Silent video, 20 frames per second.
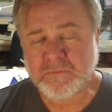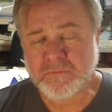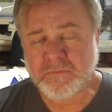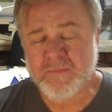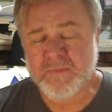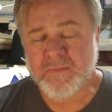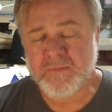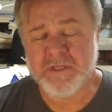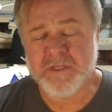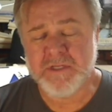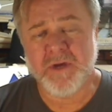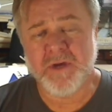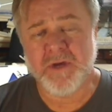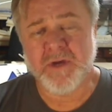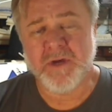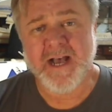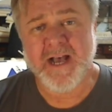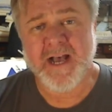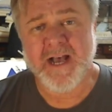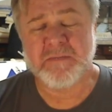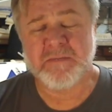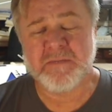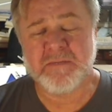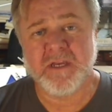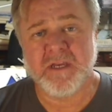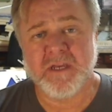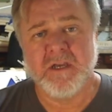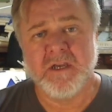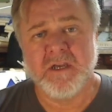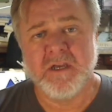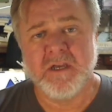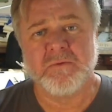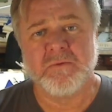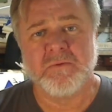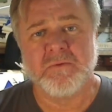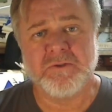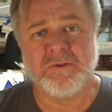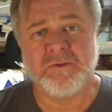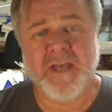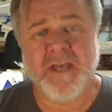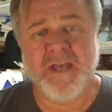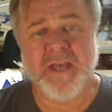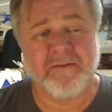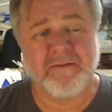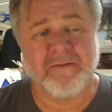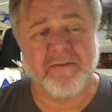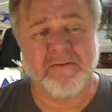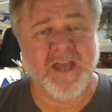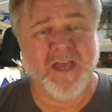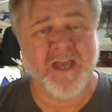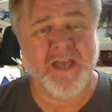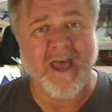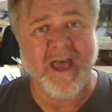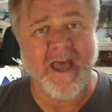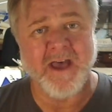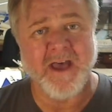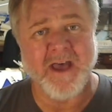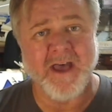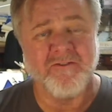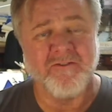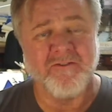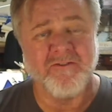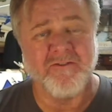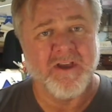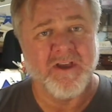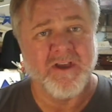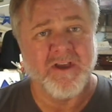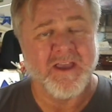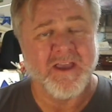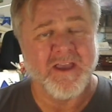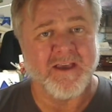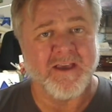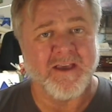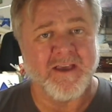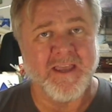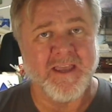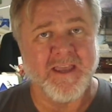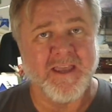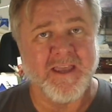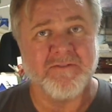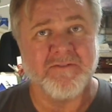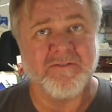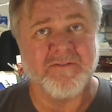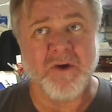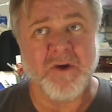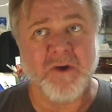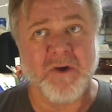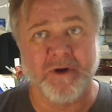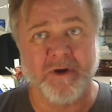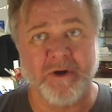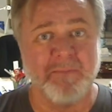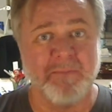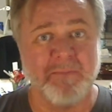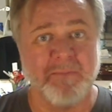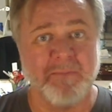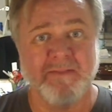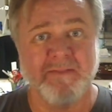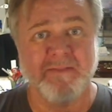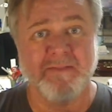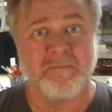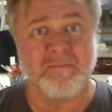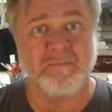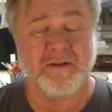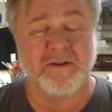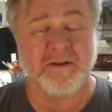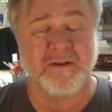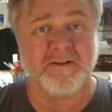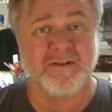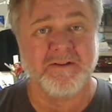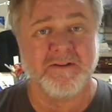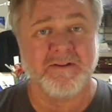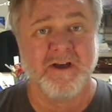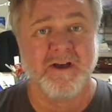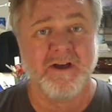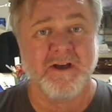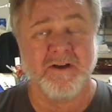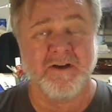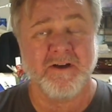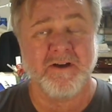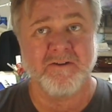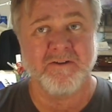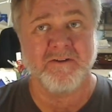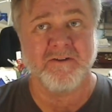Someone asked me, well, do we have to have, even though we're going to be in the middle of